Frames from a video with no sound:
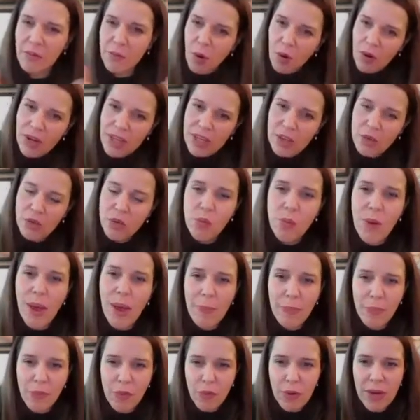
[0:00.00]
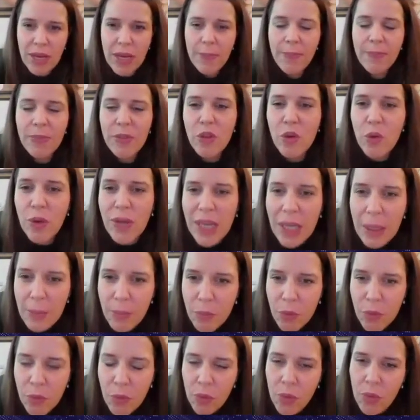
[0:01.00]
more linked to Web3, the
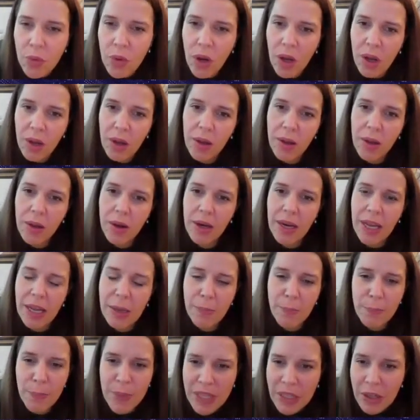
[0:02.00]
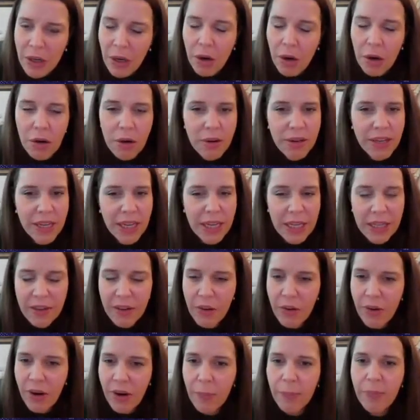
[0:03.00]
crypto like Bitcoin,
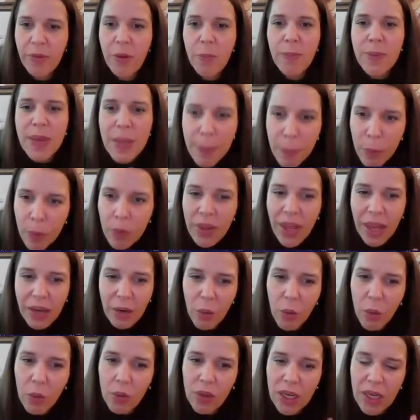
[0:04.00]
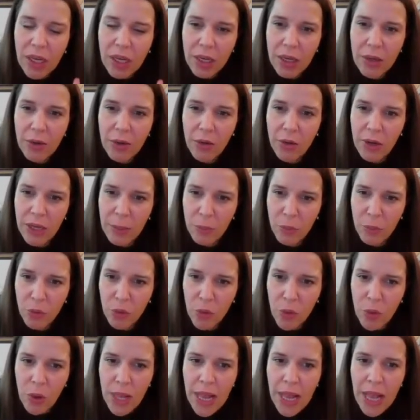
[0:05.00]
Ethereum, the people that own
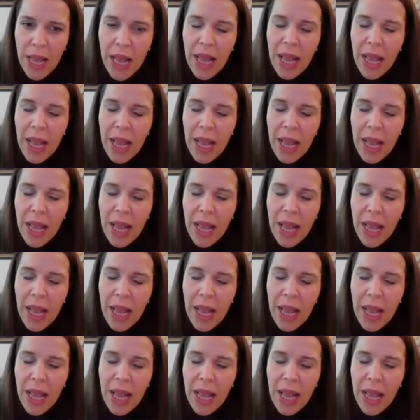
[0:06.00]
crypto,